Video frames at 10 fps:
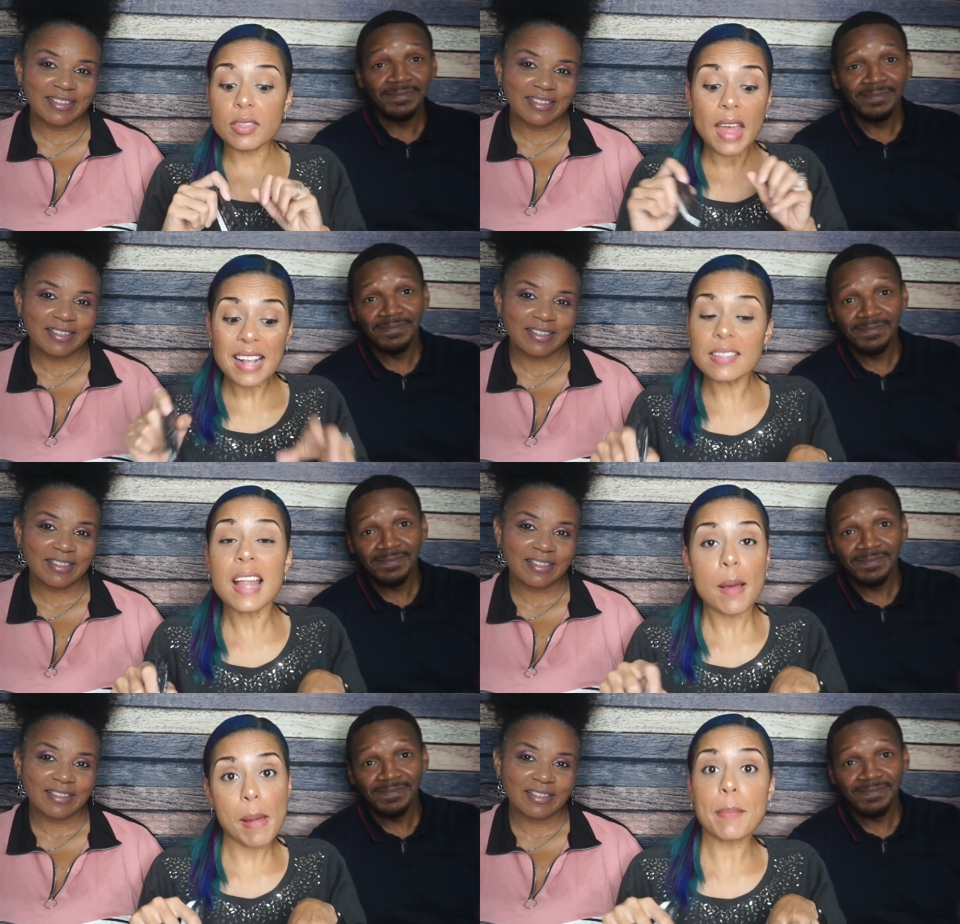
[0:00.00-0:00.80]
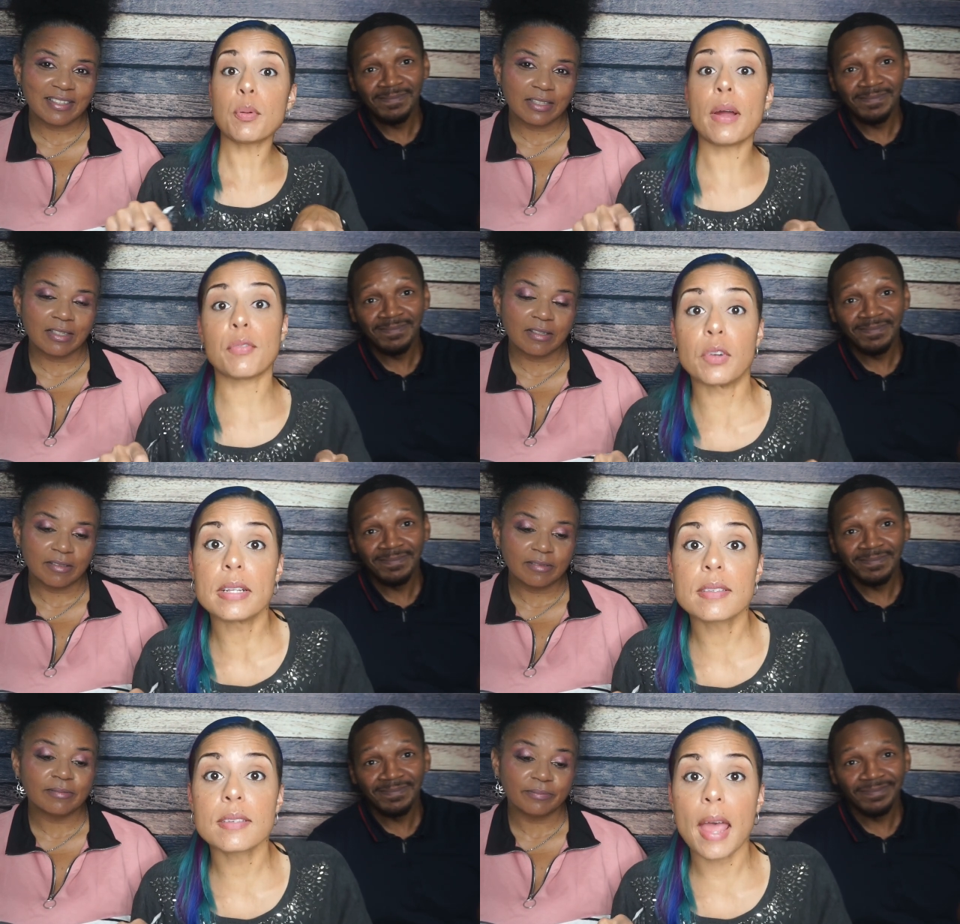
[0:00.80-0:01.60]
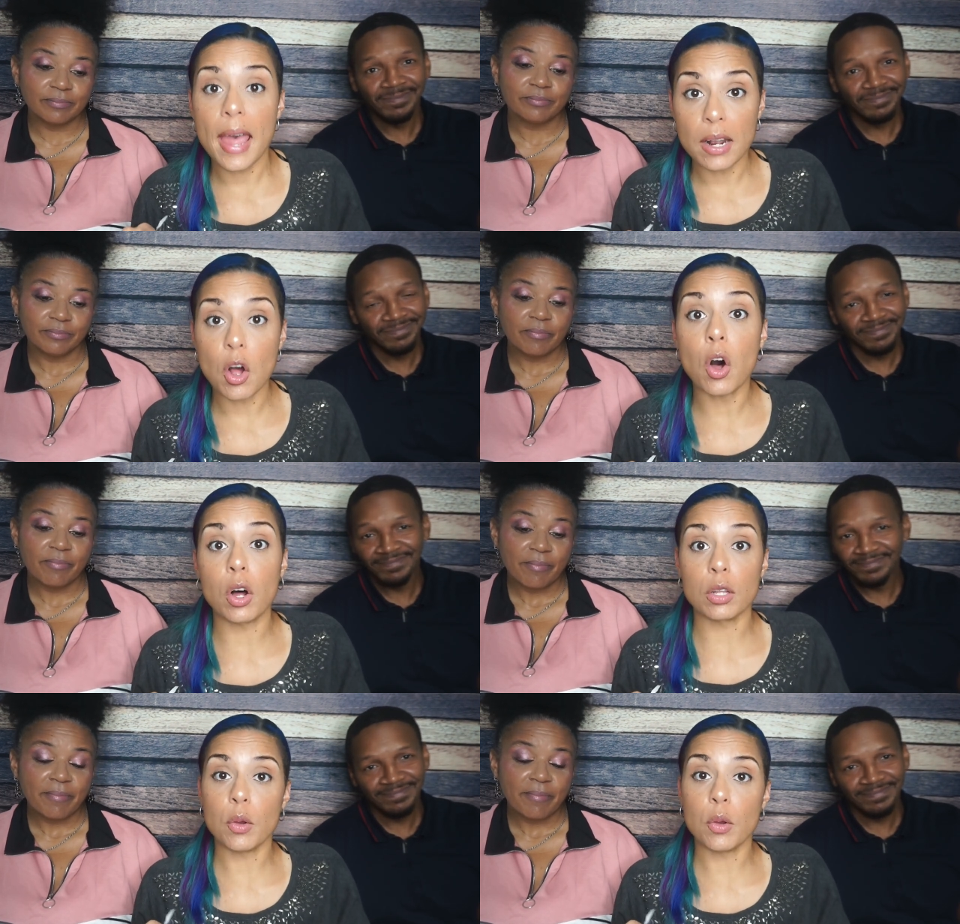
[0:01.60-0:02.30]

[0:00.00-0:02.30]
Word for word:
Speaker 1: that's not my preference at all.